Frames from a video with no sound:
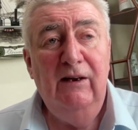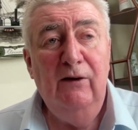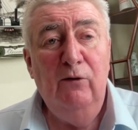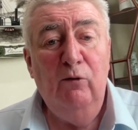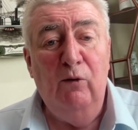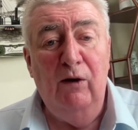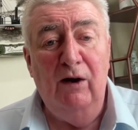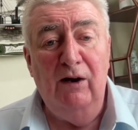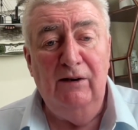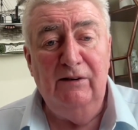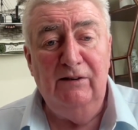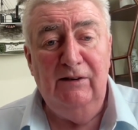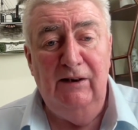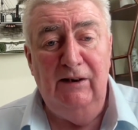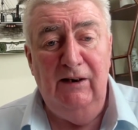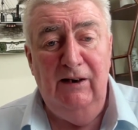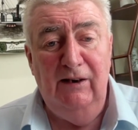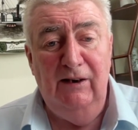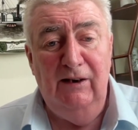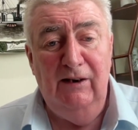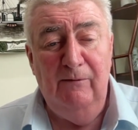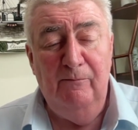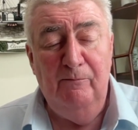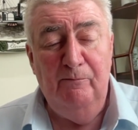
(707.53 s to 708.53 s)
Well,
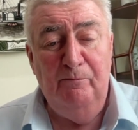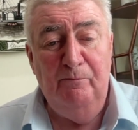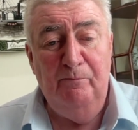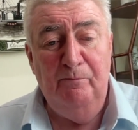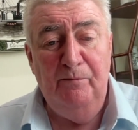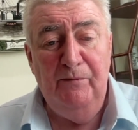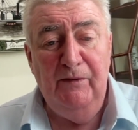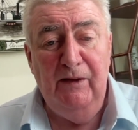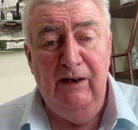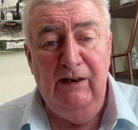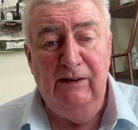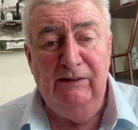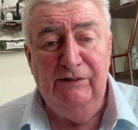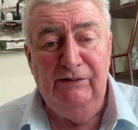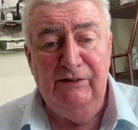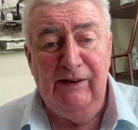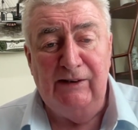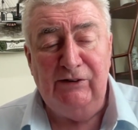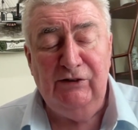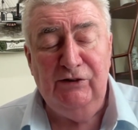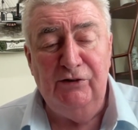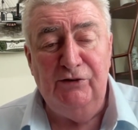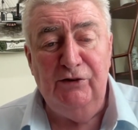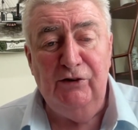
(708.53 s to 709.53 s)
the, his
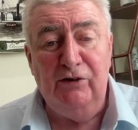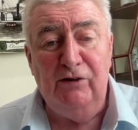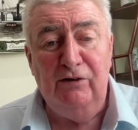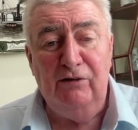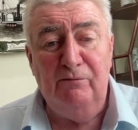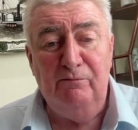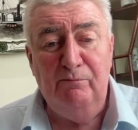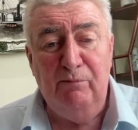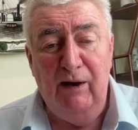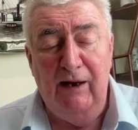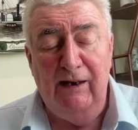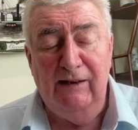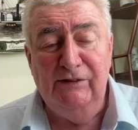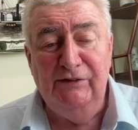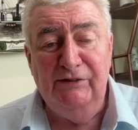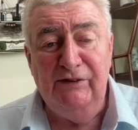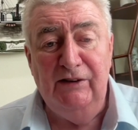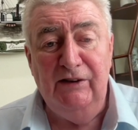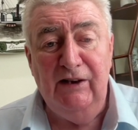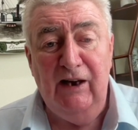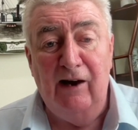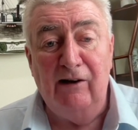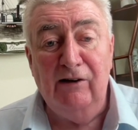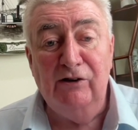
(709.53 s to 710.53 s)
lecture took place in
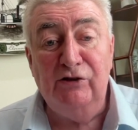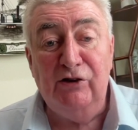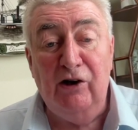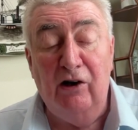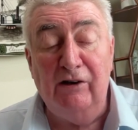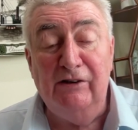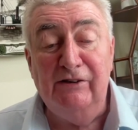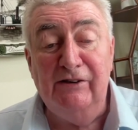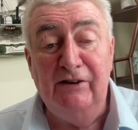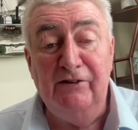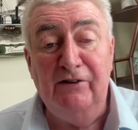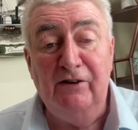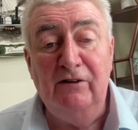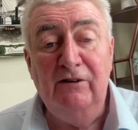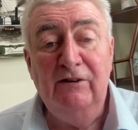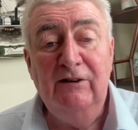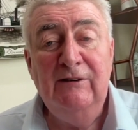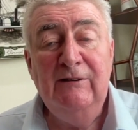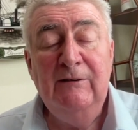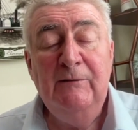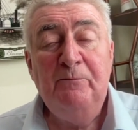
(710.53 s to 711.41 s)
the Irish Art Centre,